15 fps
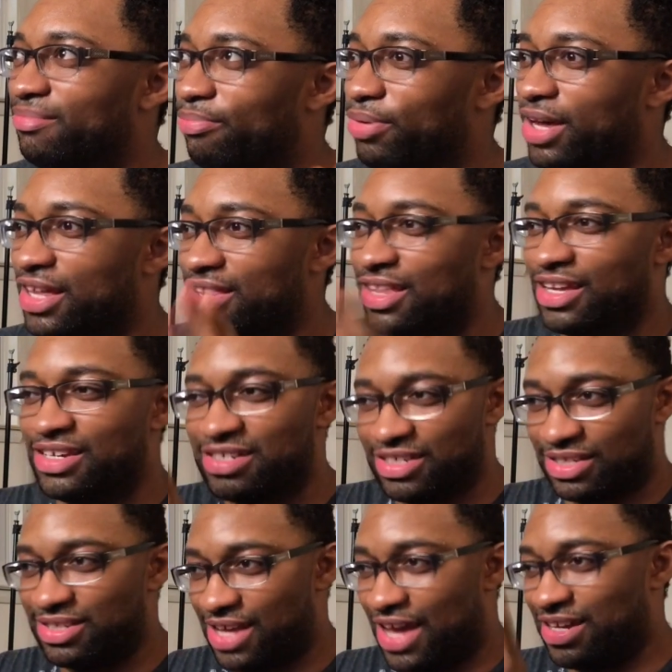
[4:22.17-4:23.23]
but then
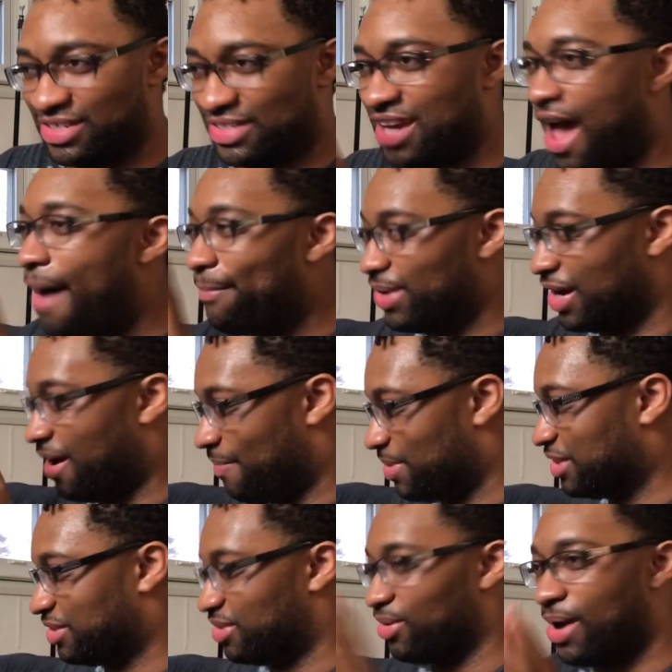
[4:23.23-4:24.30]
just like chop it up
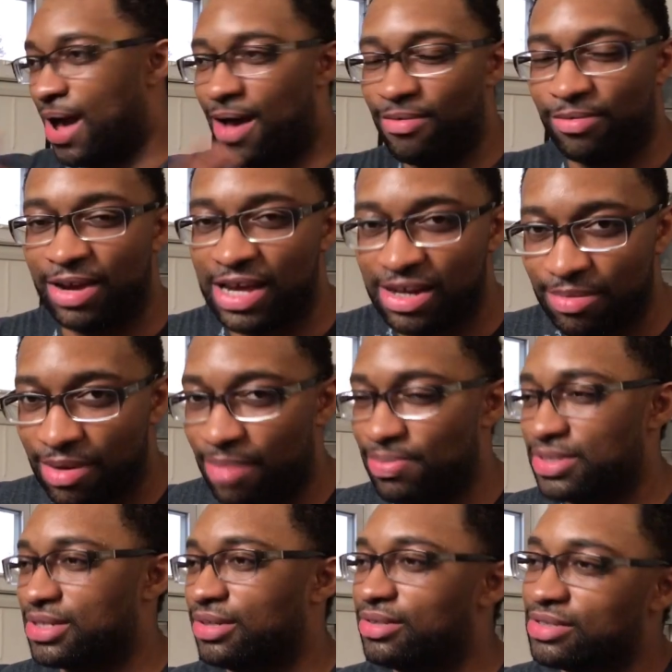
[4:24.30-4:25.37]
and throw out random
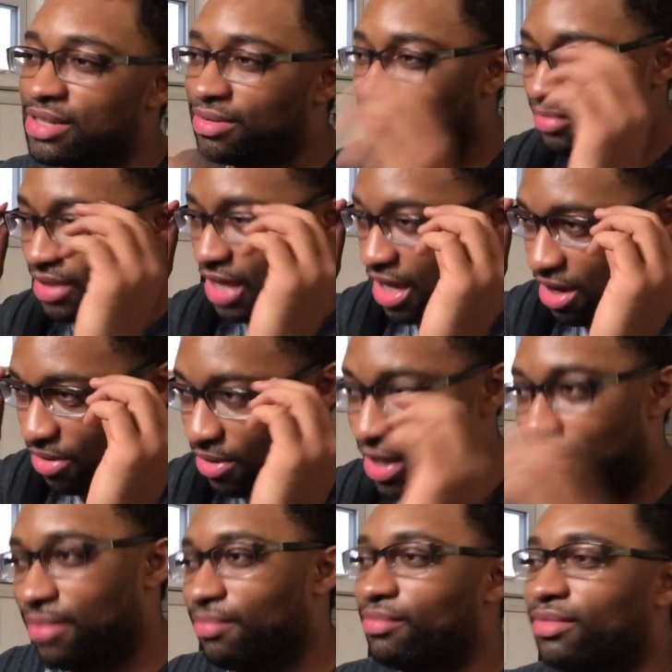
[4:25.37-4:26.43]
episodes.
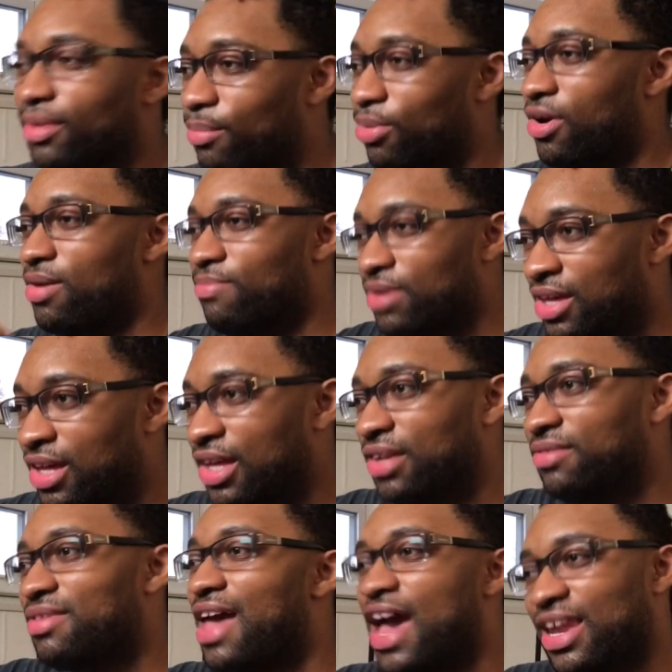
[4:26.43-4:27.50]
Anyway, point
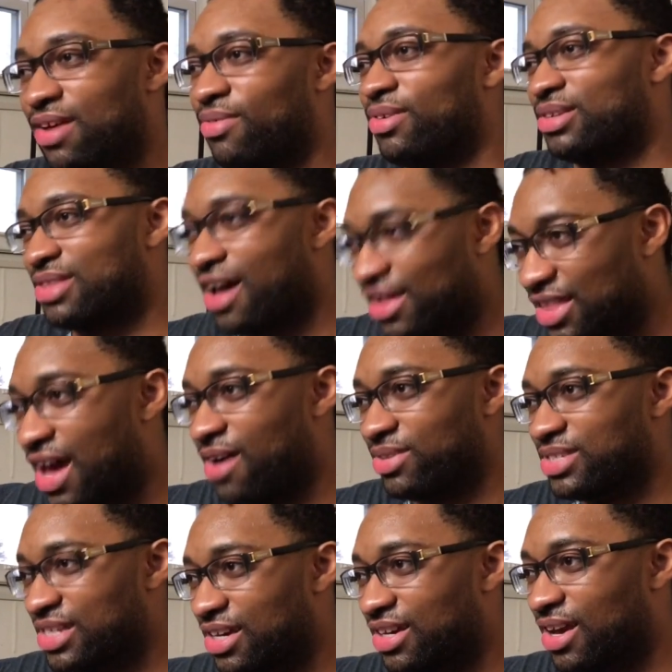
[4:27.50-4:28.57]
being, I never thought that I
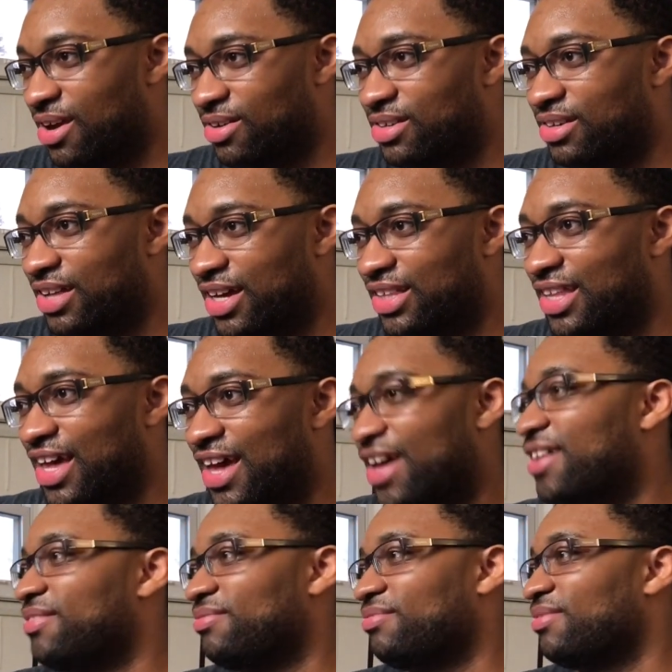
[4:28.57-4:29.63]
would see a character like
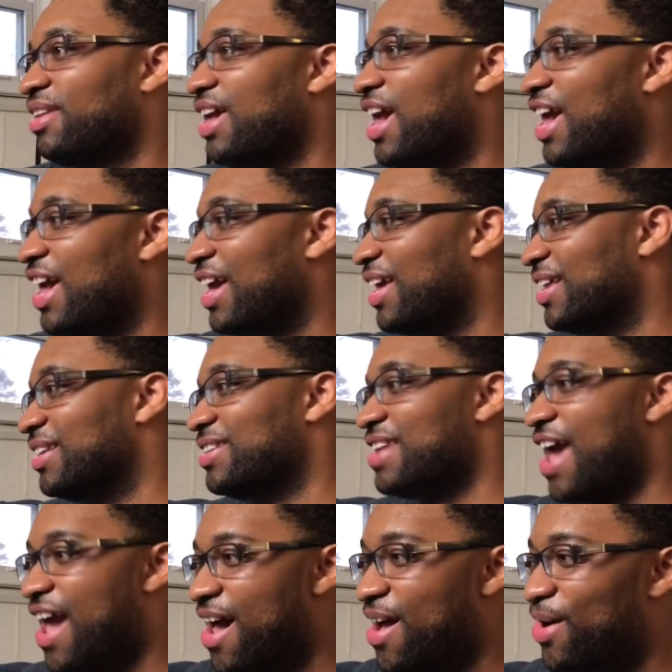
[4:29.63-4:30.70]
that. And
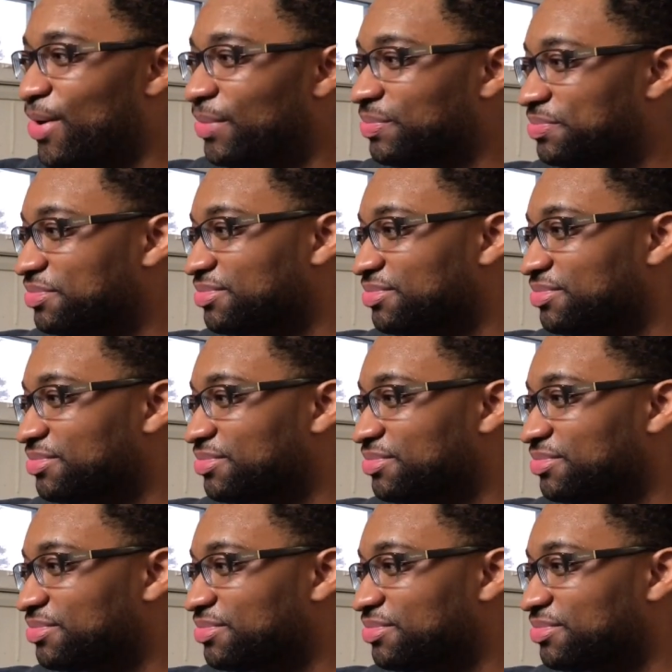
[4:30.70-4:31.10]
now